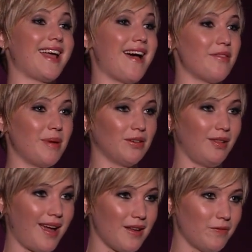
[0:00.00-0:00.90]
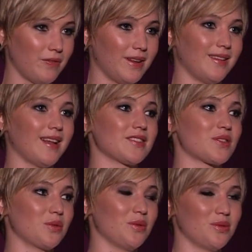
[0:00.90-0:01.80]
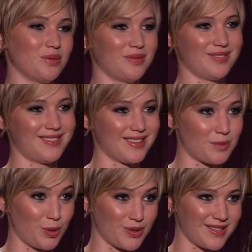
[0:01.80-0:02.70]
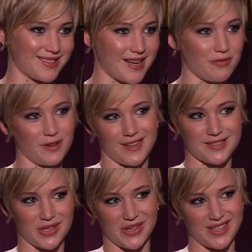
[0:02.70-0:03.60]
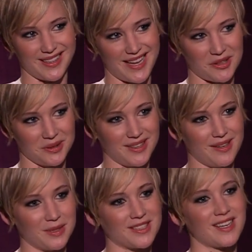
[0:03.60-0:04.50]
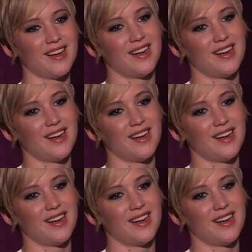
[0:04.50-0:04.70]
have a better life and that's through this person suffering sorry collateral damage